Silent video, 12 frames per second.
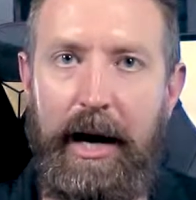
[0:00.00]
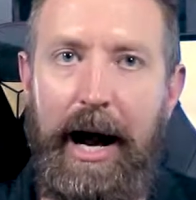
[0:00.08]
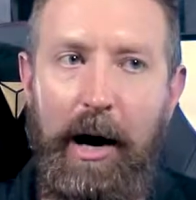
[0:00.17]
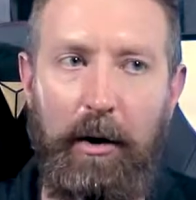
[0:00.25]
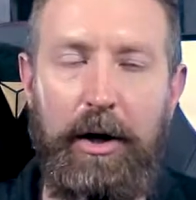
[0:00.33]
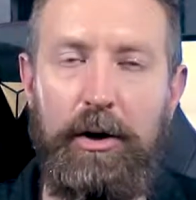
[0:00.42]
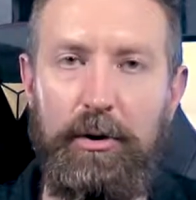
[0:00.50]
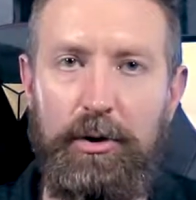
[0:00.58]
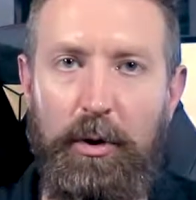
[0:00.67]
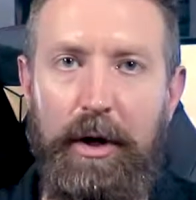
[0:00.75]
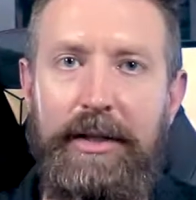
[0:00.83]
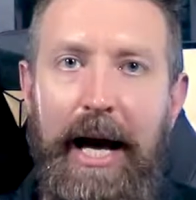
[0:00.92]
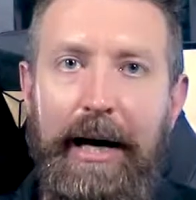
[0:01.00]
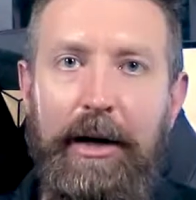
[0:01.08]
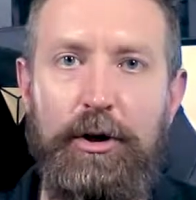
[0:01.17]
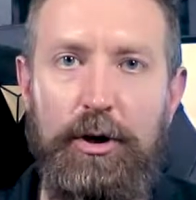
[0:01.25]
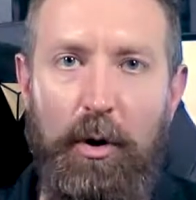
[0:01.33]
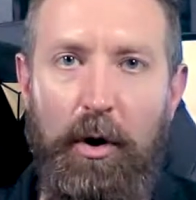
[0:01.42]
and how can you sort of take
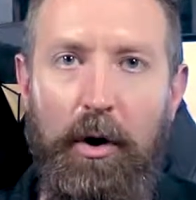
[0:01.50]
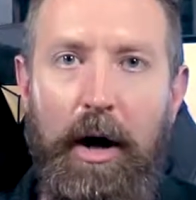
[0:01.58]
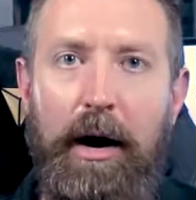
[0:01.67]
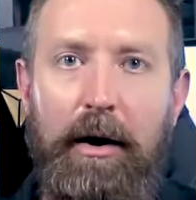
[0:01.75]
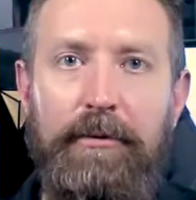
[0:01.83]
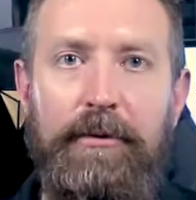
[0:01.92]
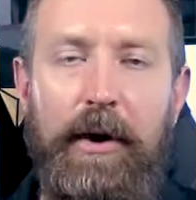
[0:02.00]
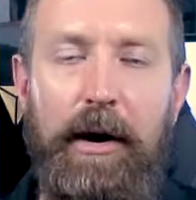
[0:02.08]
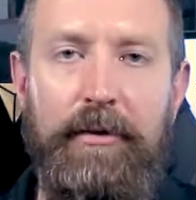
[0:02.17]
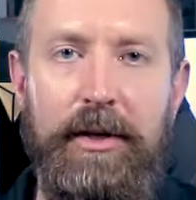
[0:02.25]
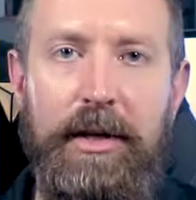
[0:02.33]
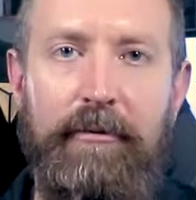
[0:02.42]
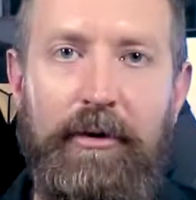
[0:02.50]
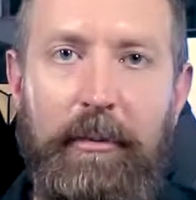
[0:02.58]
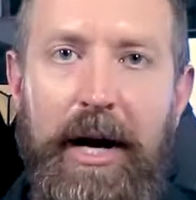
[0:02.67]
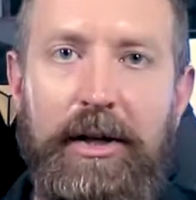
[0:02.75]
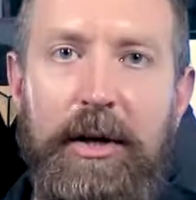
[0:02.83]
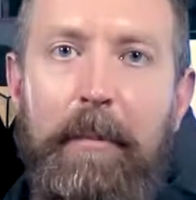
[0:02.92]
control of this
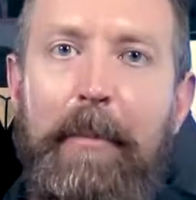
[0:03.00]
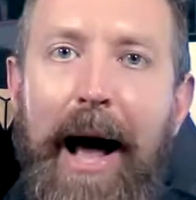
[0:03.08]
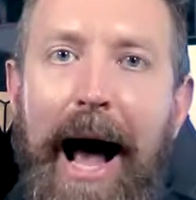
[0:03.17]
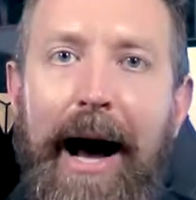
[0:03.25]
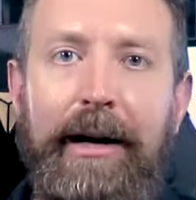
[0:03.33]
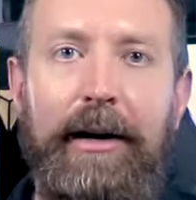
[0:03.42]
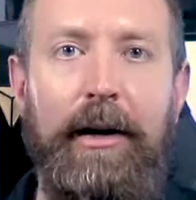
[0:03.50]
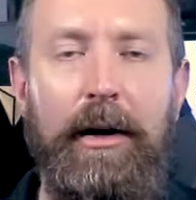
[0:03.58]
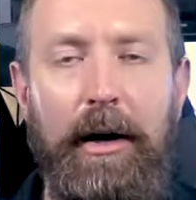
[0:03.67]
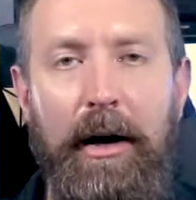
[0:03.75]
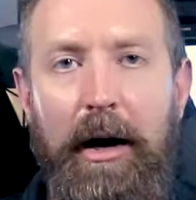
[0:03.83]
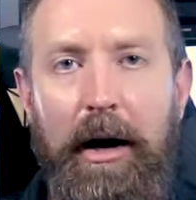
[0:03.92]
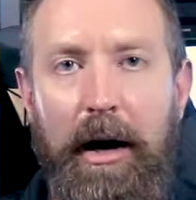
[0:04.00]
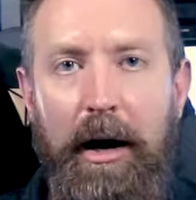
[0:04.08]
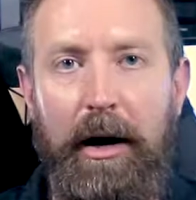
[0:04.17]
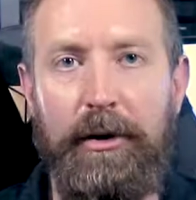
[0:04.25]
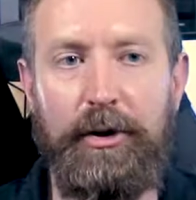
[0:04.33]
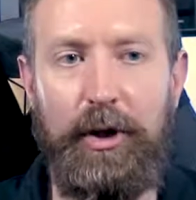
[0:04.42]
information back?
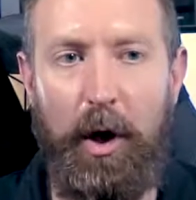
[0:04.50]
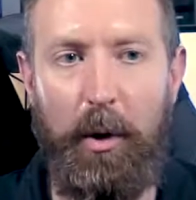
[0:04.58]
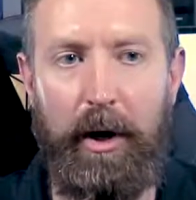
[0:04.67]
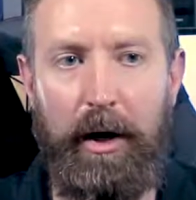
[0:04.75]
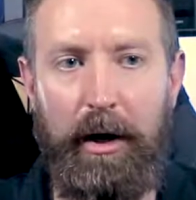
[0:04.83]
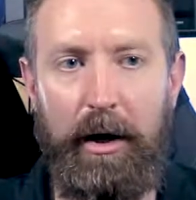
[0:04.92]
So